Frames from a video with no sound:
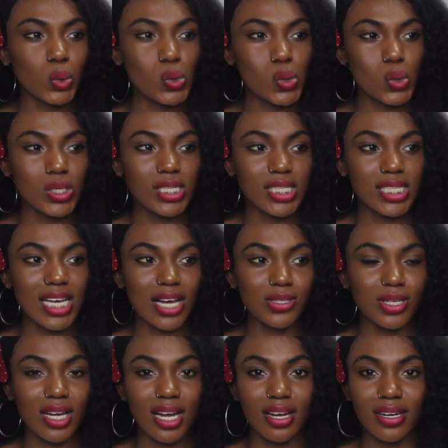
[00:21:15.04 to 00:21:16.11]
ooh, this is hard
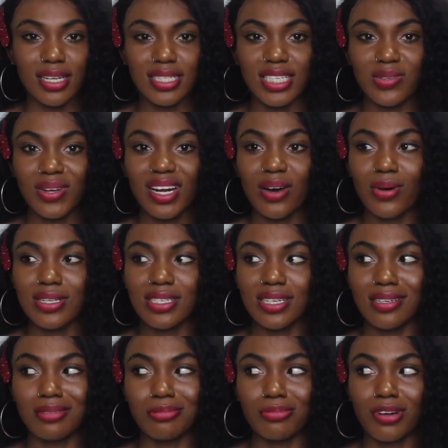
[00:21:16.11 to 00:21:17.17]
to calculate, since when I was
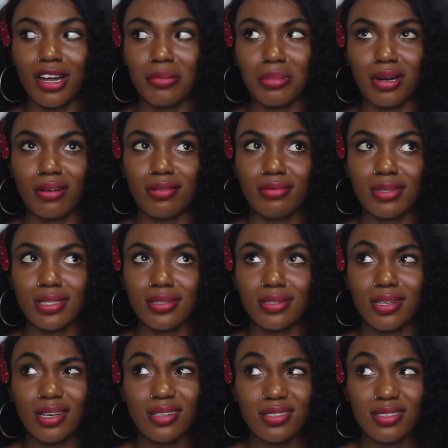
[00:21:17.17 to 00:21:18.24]
in primary
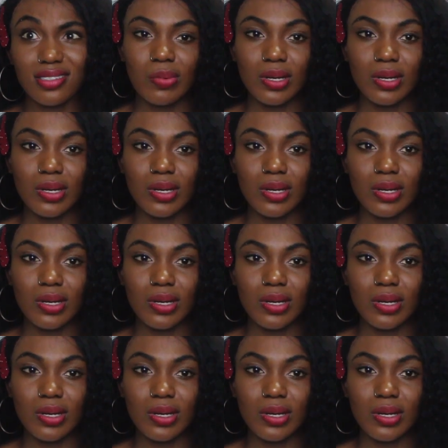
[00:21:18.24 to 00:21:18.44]
6,